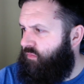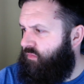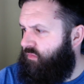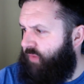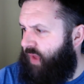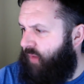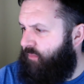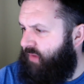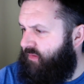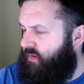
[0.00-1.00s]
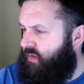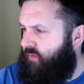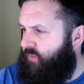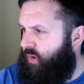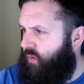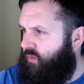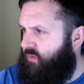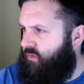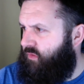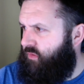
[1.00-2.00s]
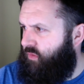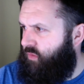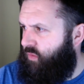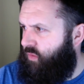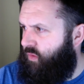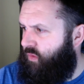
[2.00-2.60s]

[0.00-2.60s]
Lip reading: yeah, basically if you go to